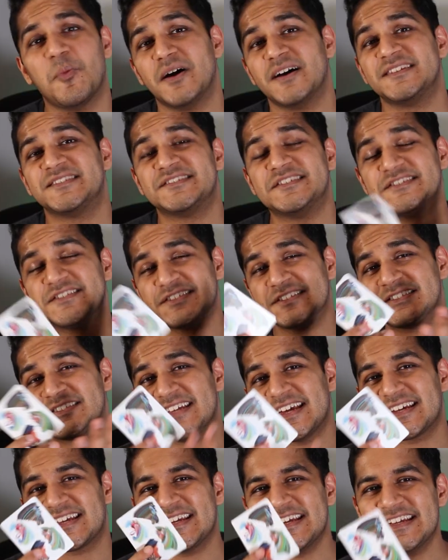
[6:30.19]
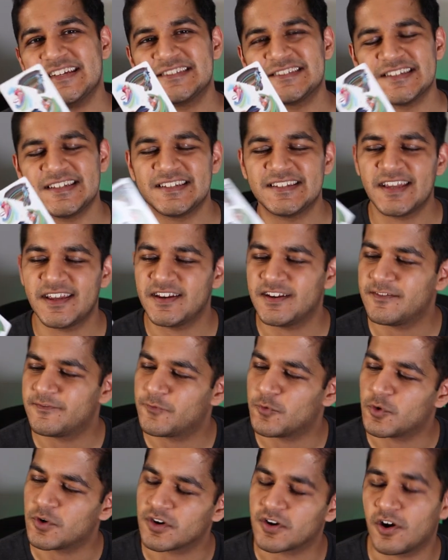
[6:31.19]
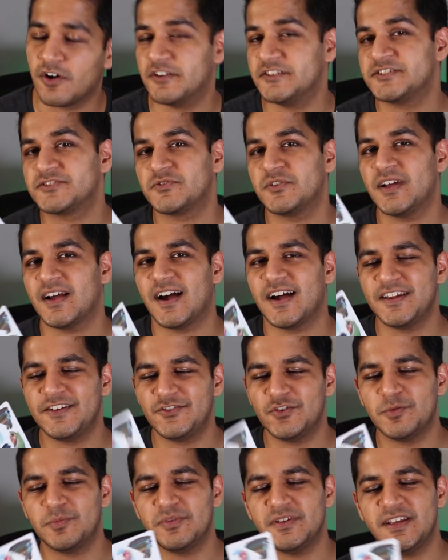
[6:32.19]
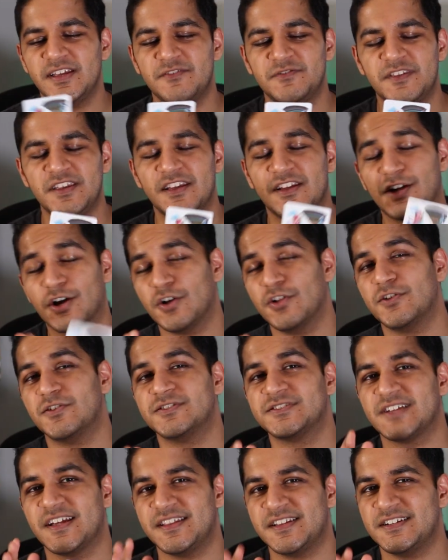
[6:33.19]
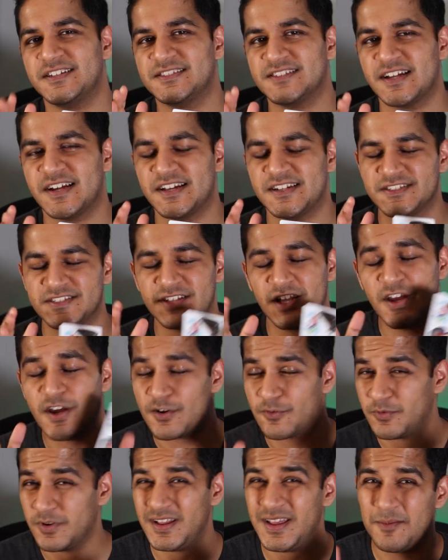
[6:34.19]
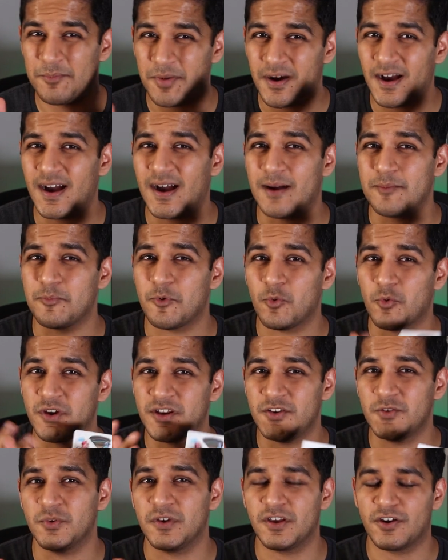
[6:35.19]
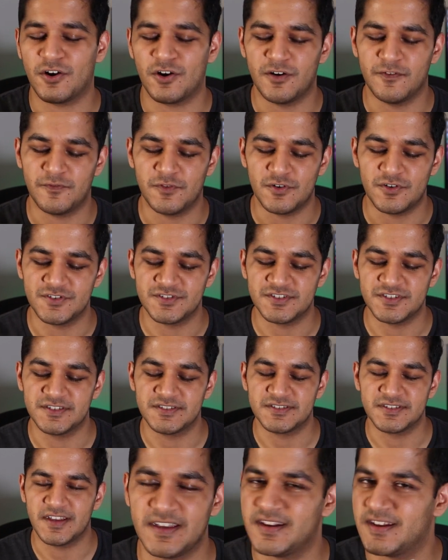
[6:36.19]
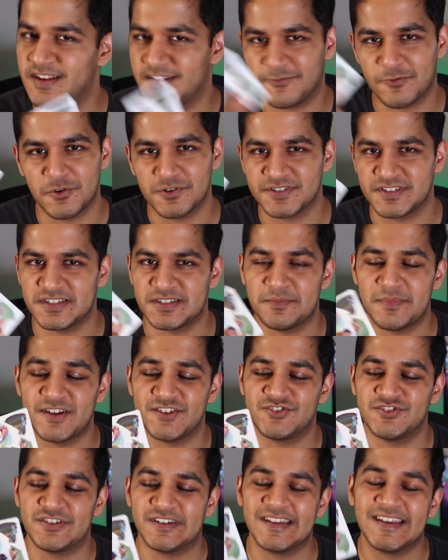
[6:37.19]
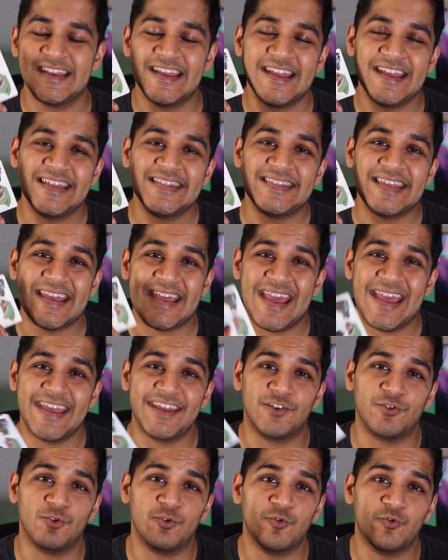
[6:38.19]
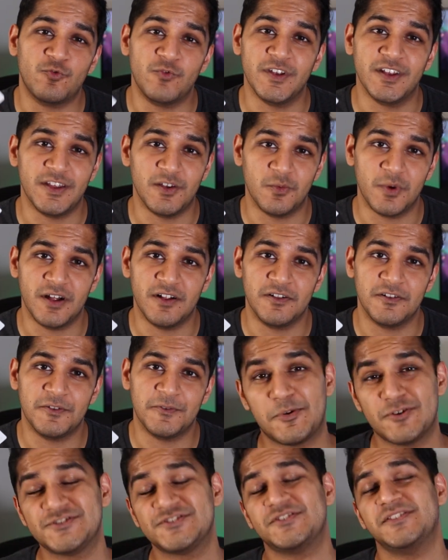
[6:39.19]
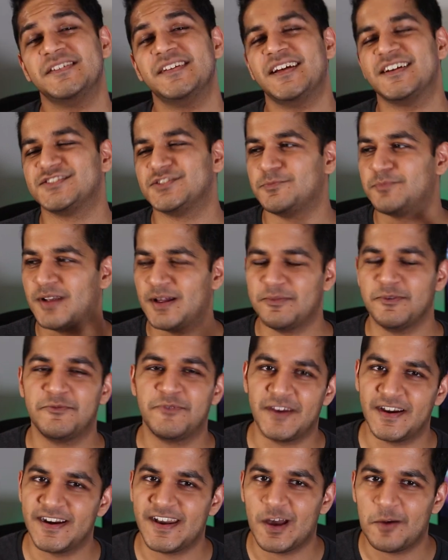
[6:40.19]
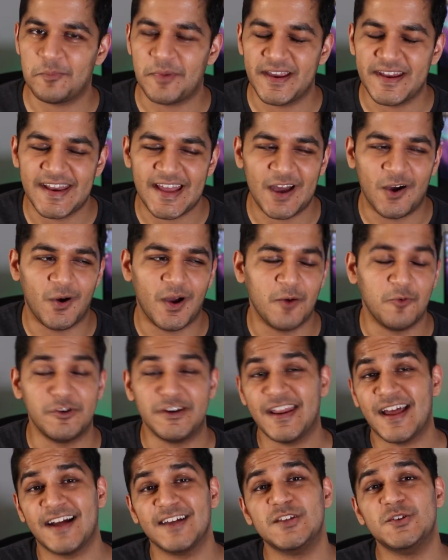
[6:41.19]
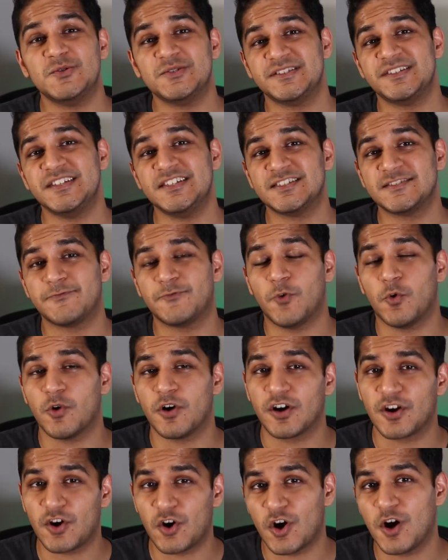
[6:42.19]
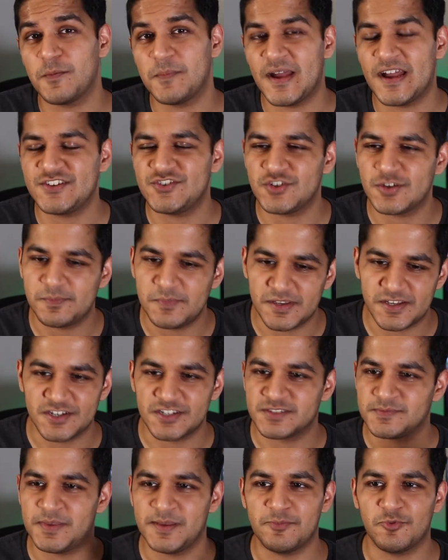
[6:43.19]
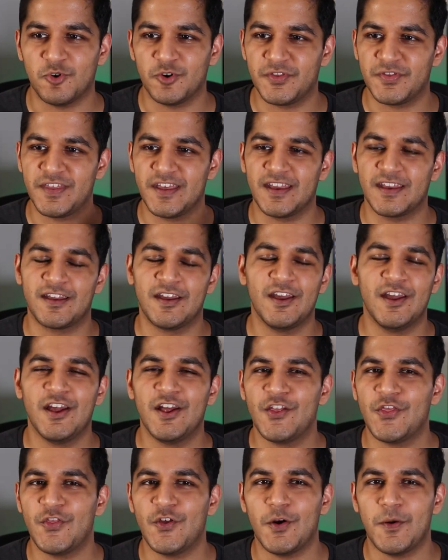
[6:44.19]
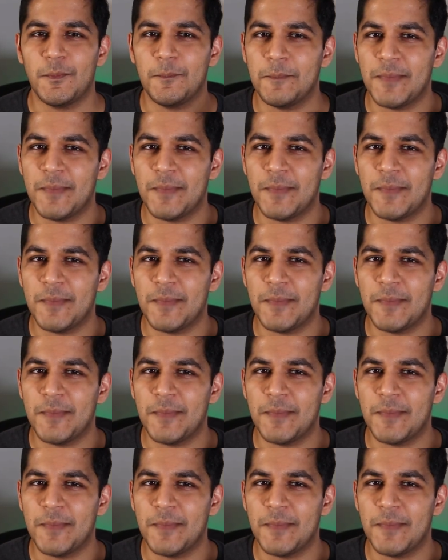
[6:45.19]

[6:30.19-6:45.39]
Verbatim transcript: But since this deck is intended for cardistry, I do believe the colors and the designs really pop when doing card flourishes. And of course, as I mentioned, they handle really well. Personally, as you probably figured out by now, I would not use these for Card Magic because people would think they're